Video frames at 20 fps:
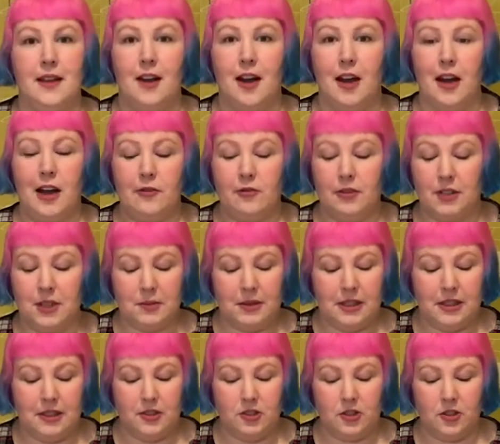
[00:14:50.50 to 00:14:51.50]
I've really
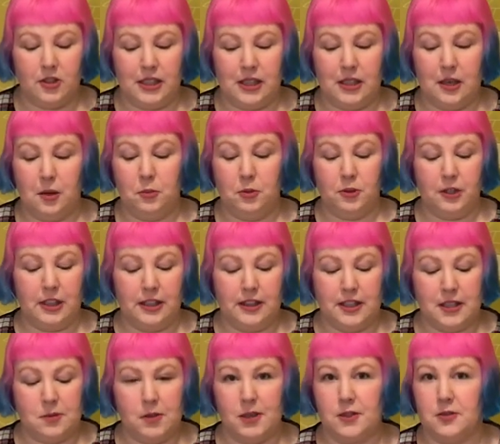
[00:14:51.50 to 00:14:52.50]
been enjoying putting
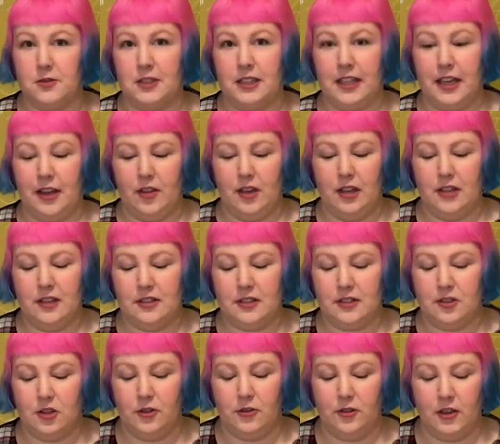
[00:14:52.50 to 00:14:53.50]
this puzzle together.
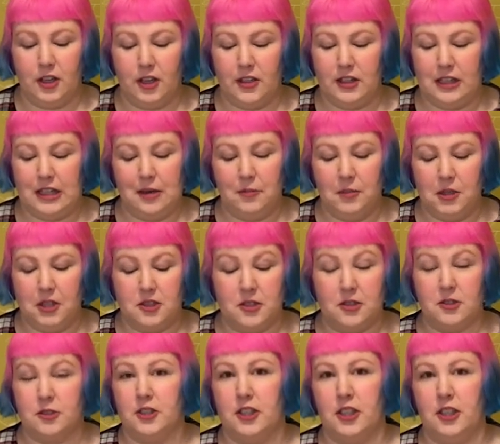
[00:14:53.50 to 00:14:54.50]
So far, the image
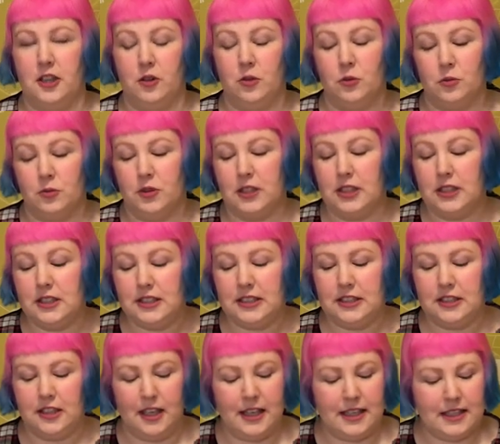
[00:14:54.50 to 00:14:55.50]
is looking really
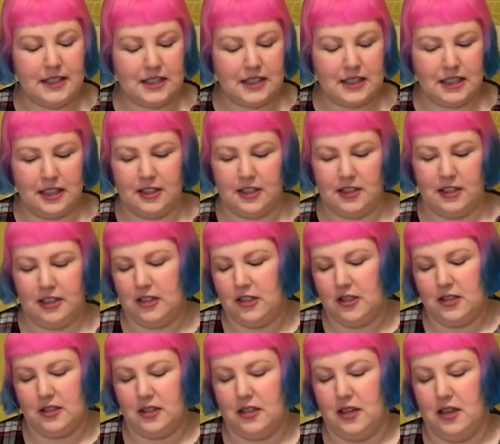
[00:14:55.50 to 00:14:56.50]
nice. It's
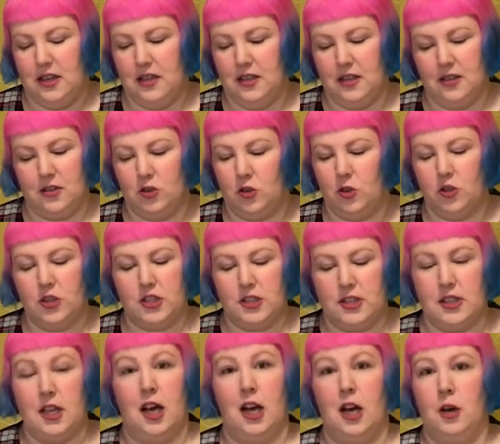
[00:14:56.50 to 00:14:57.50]
just
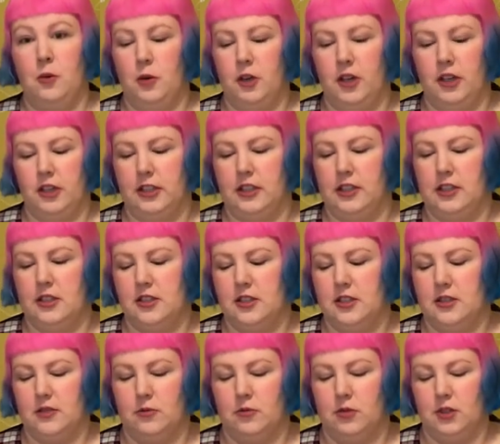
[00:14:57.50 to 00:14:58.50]
gorgeous artwork, and it's
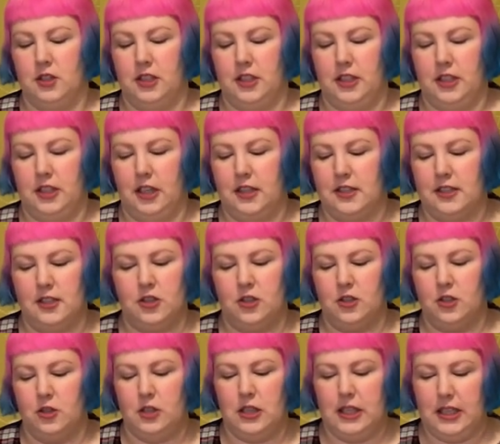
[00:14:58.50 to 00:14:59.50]
just really such a
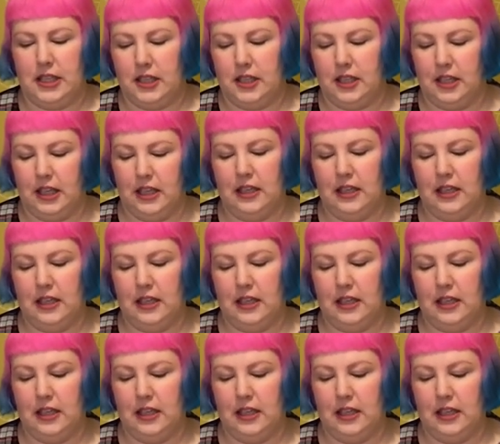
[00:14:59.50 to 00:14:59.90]
unique